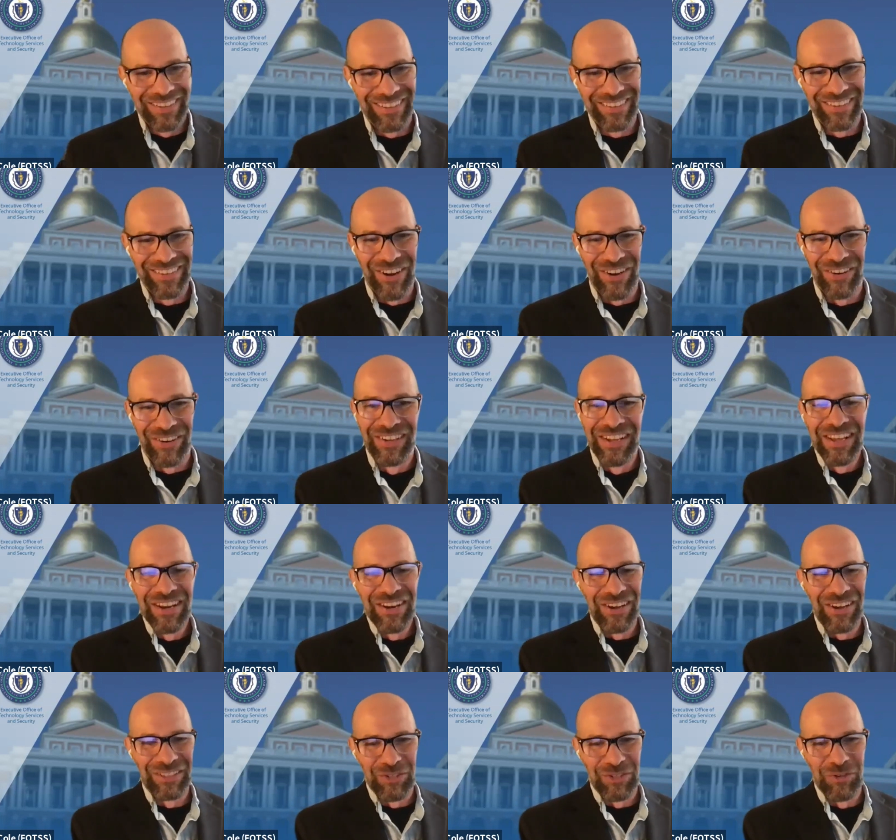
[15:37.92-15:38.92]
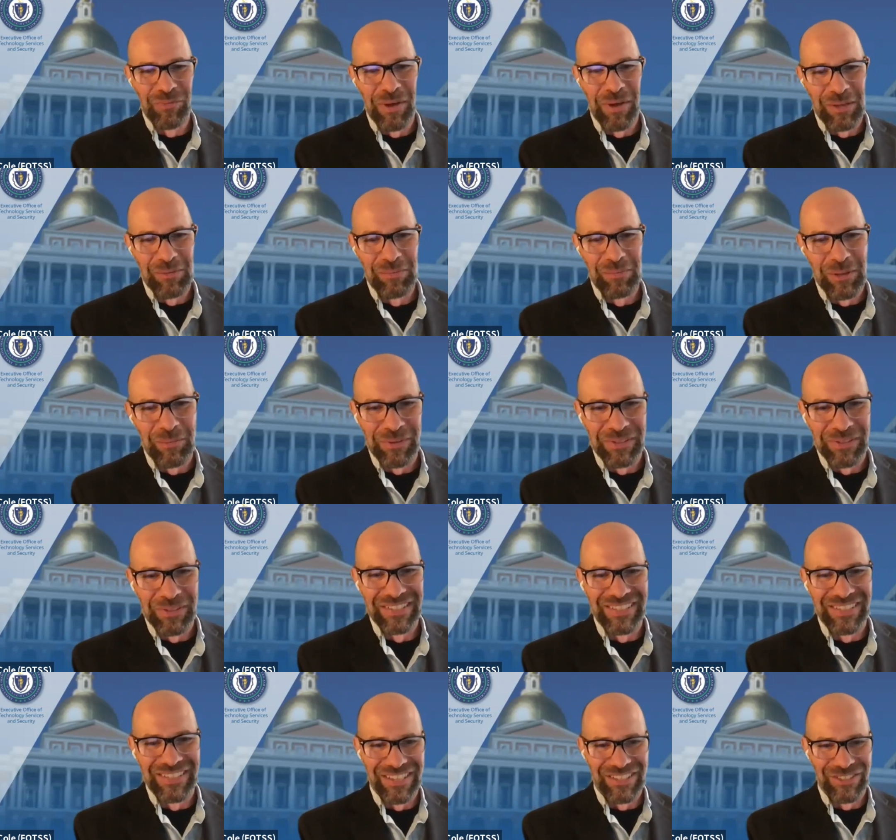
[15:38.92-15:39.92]
No, not too many people
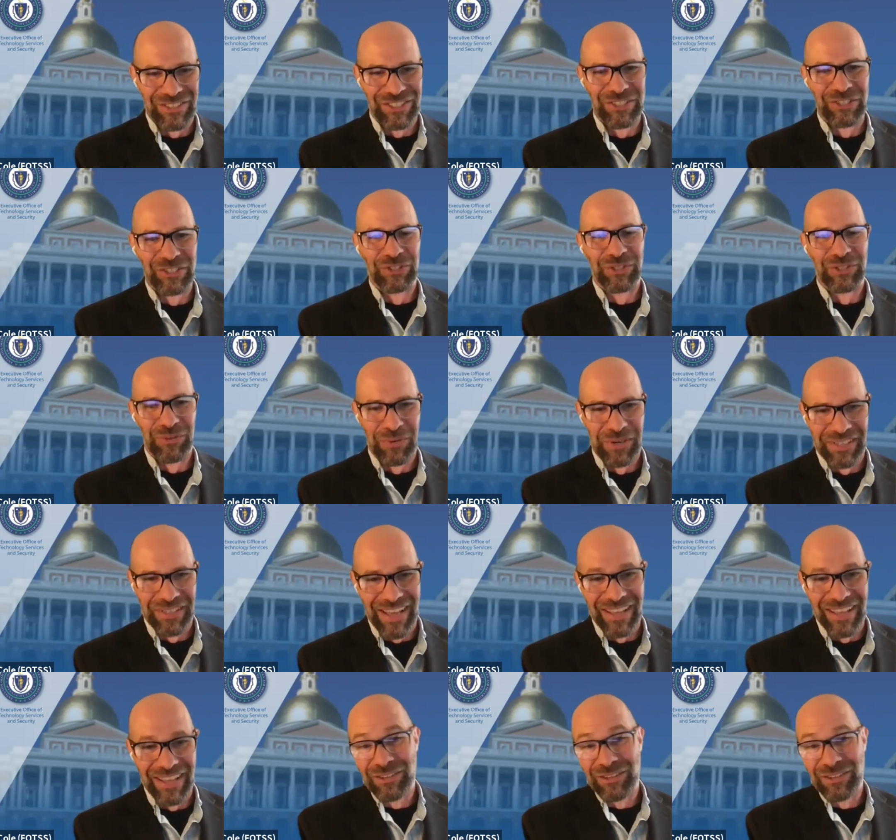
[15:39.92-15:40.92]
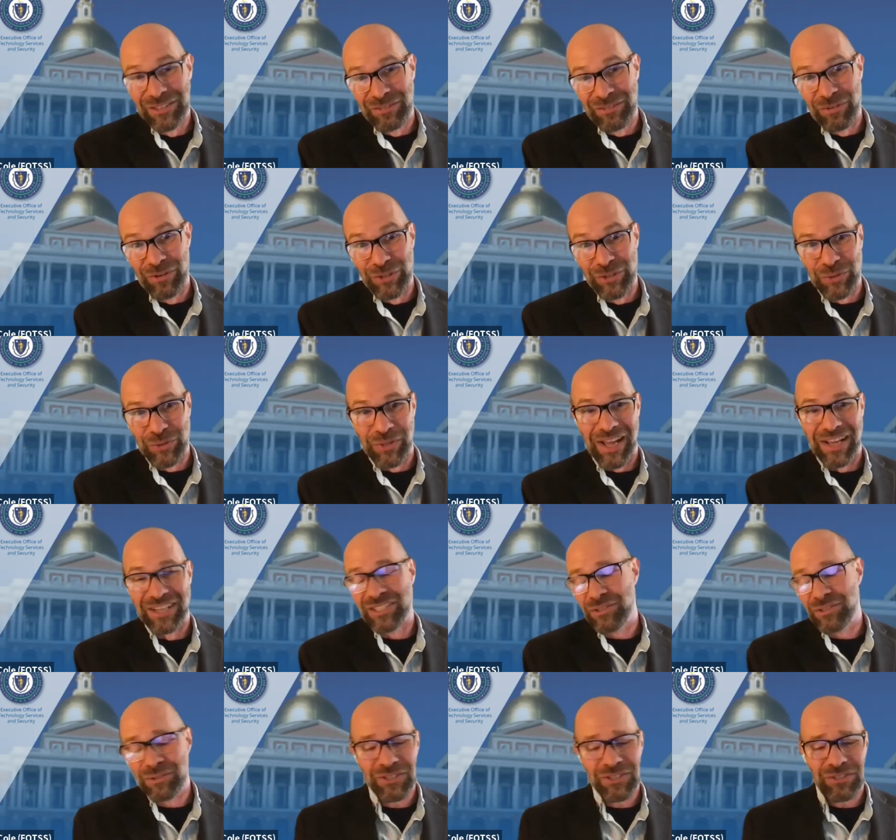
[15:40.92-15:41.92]
these days are still doing that. It's
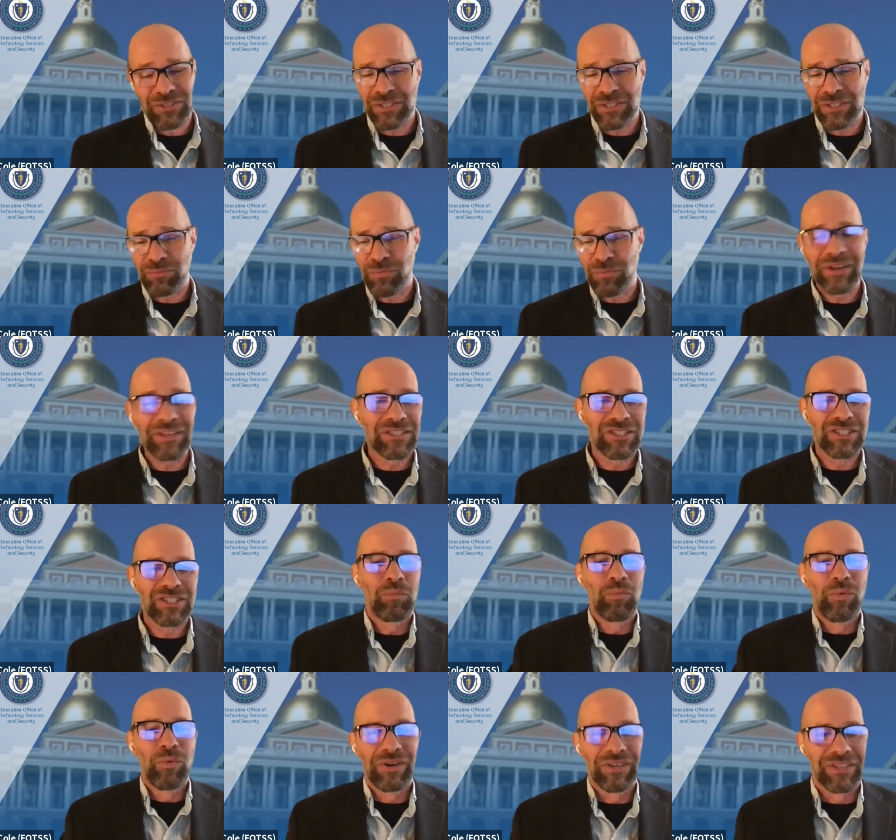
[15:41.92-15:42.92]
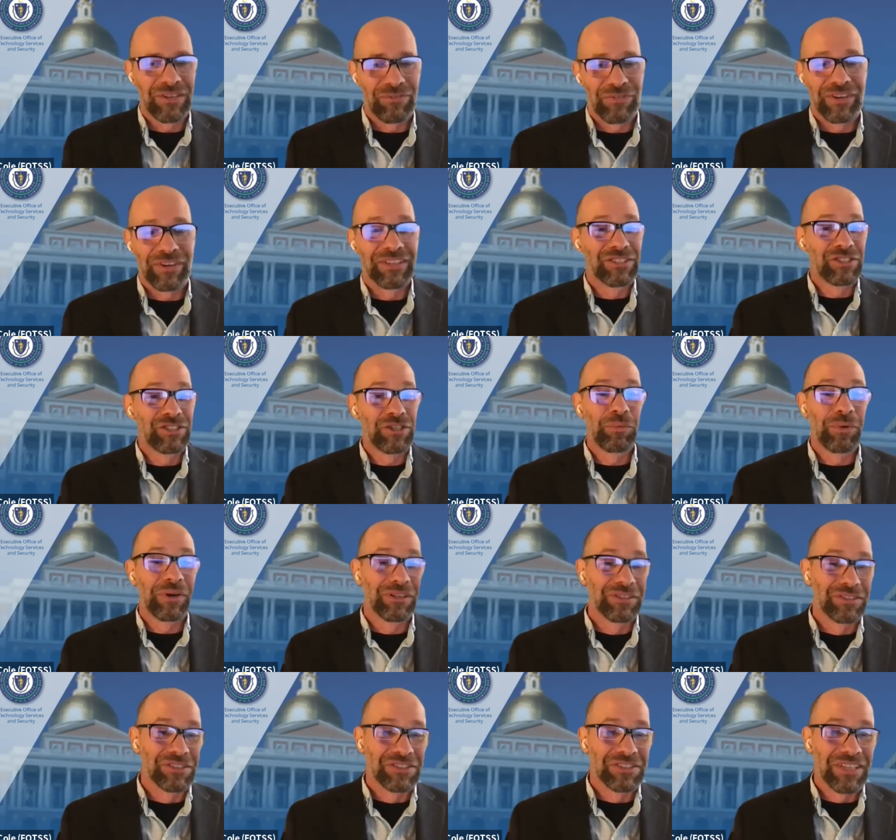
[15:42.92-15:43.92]
virtualized, so it's running somewhere different in someone
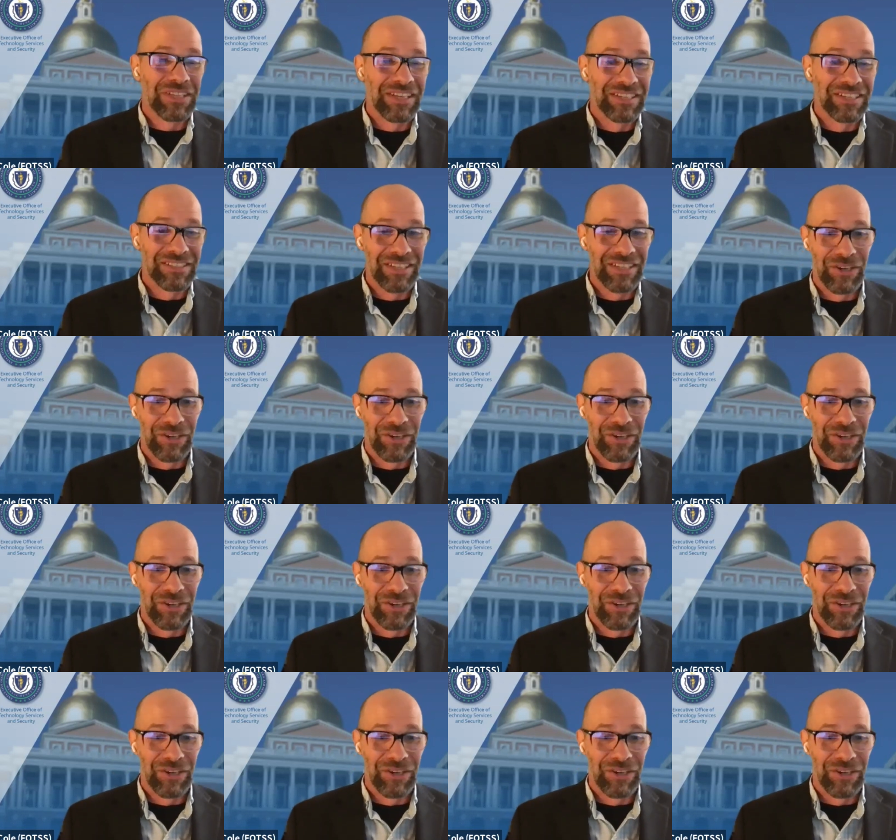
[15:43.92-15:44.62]
else's data center.